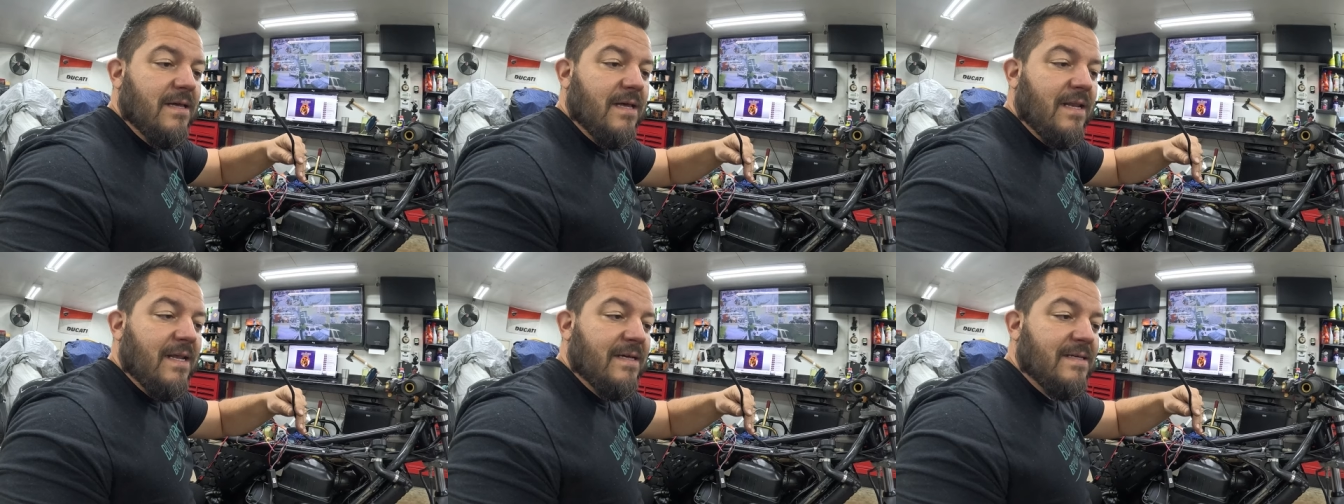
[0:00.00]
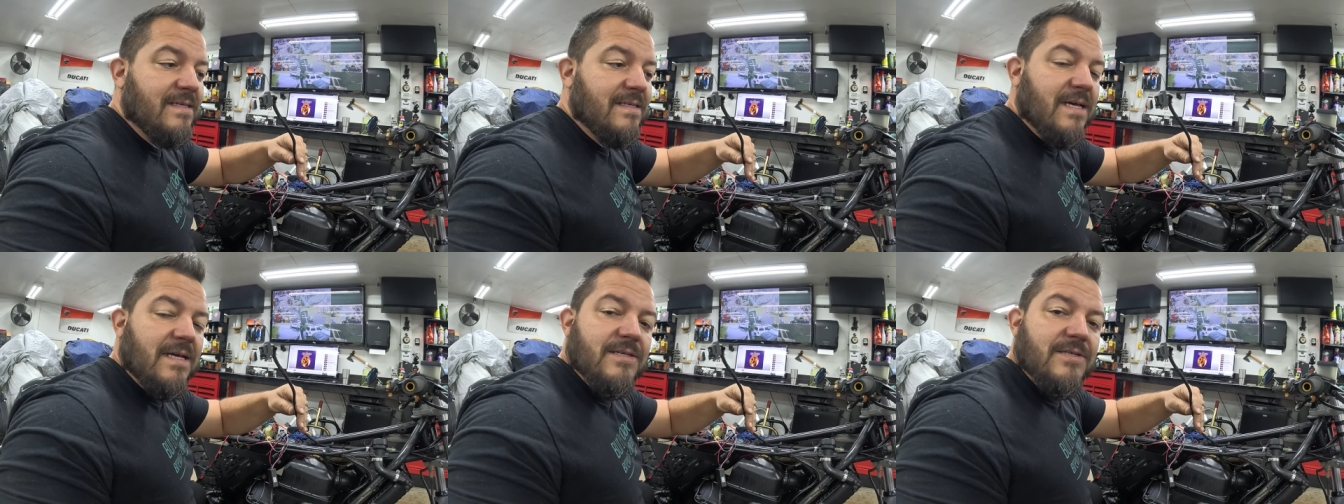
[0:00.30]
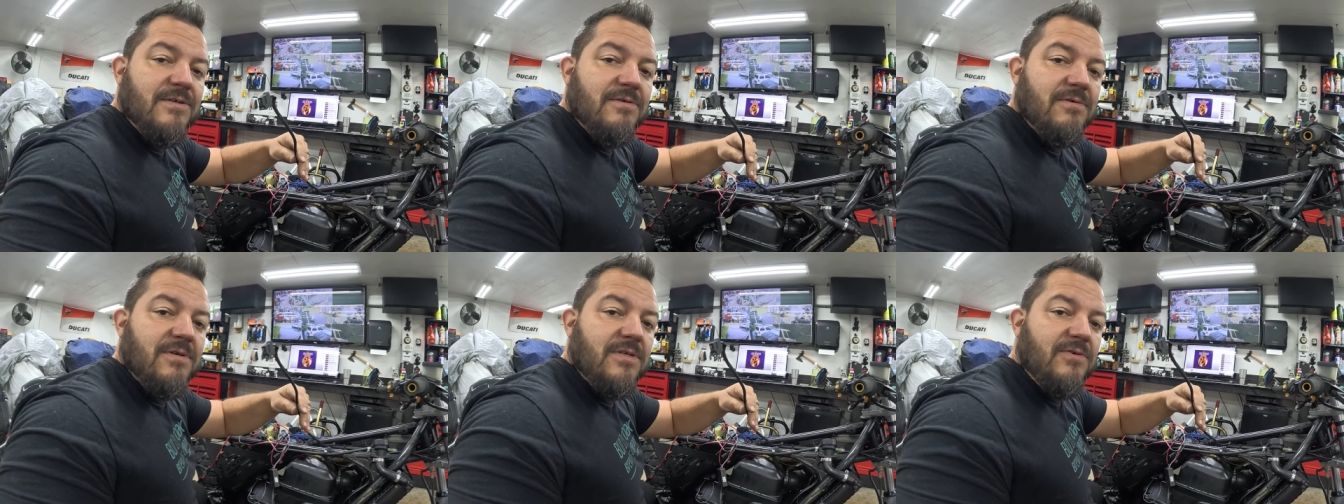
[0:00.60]
an
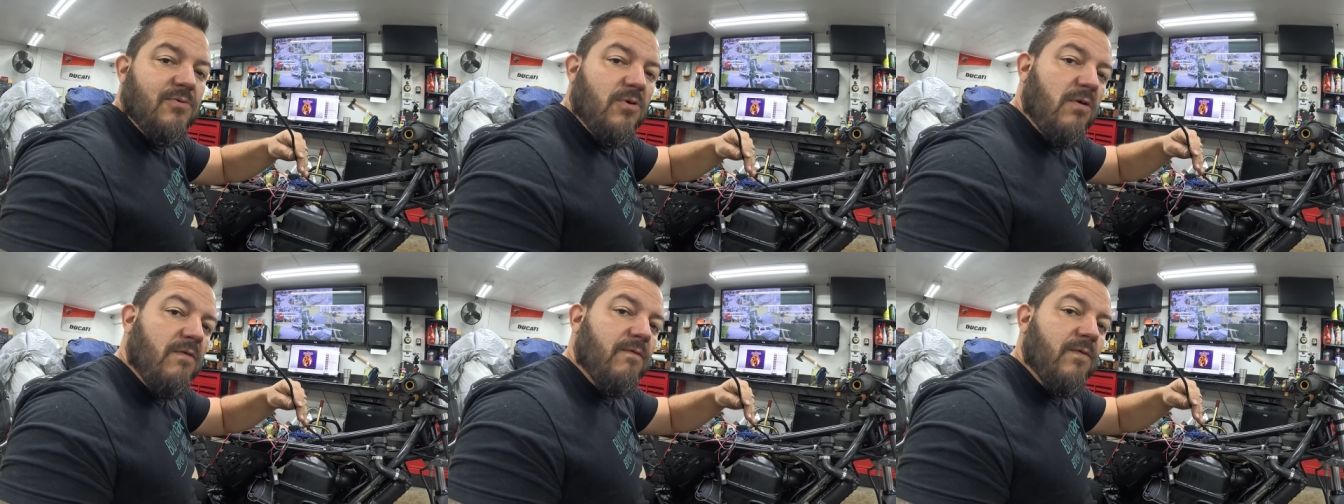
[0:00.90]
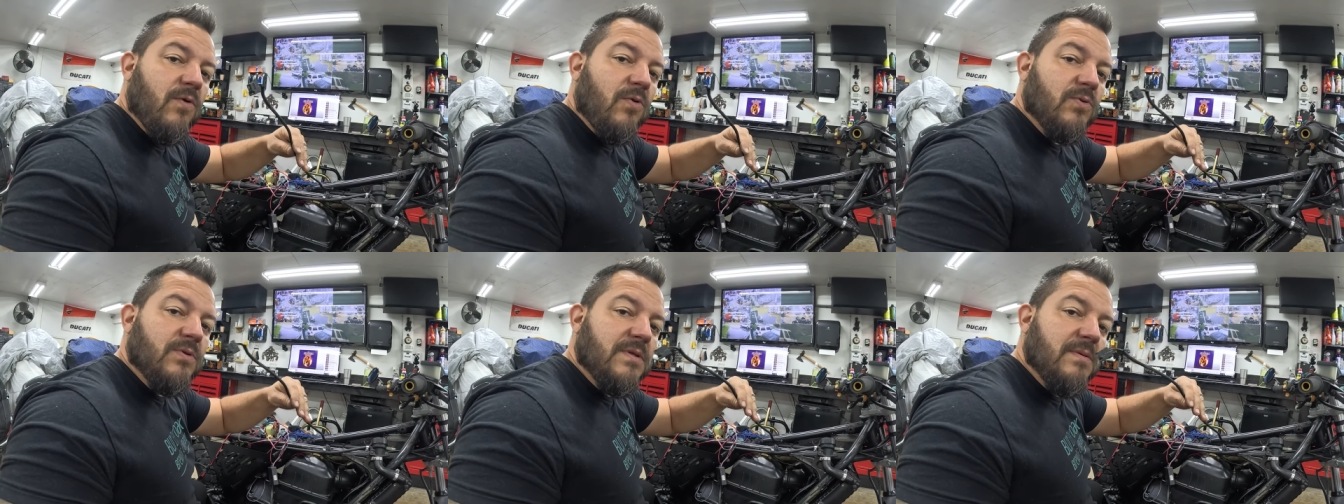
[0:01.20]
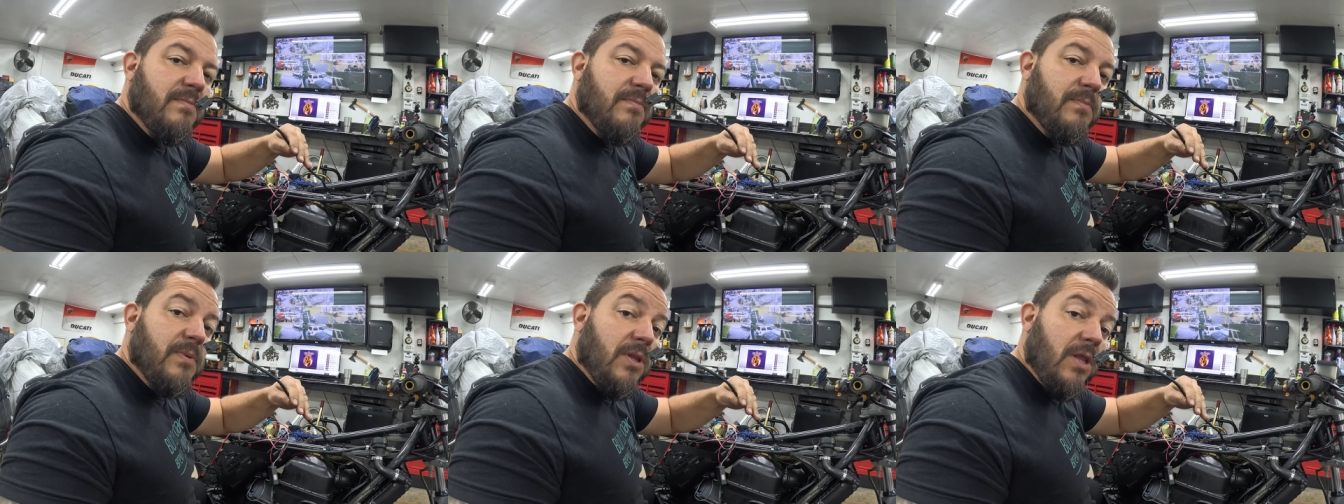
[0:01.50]
accessory 12
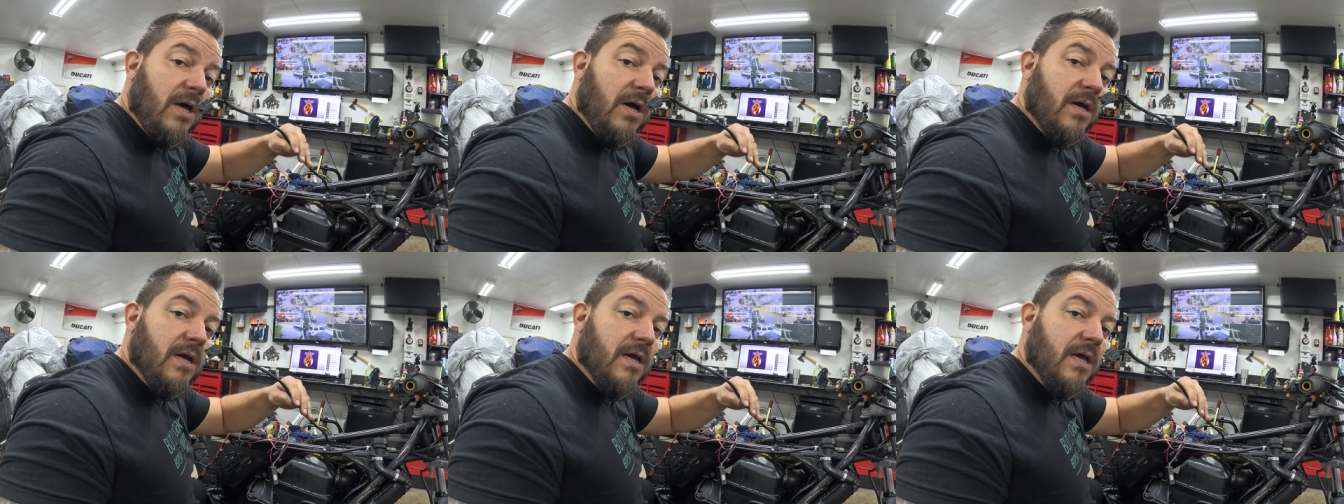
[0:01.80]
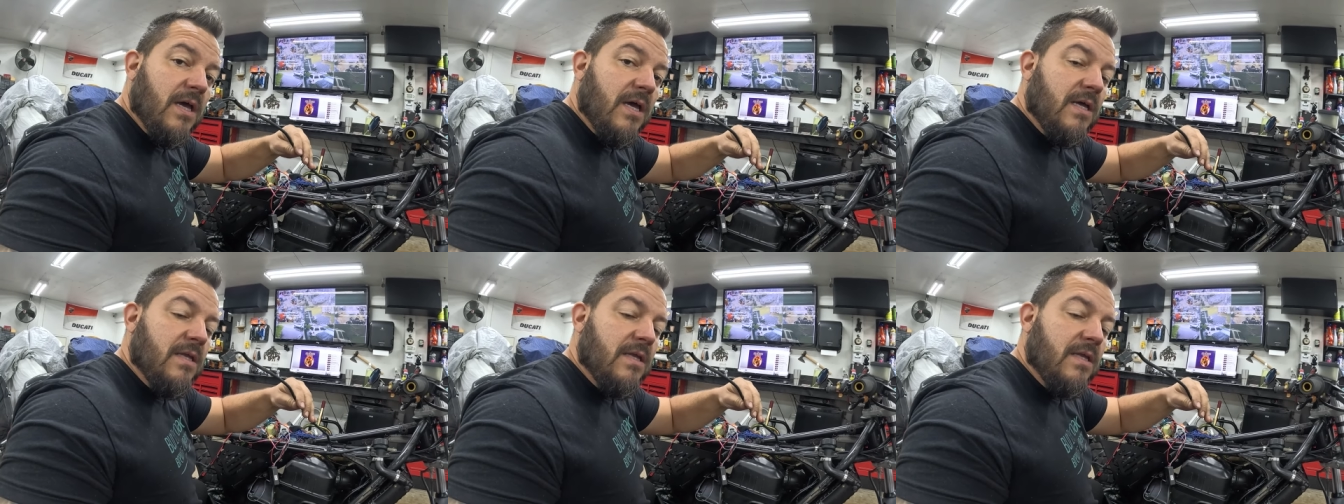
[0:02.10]
volt plug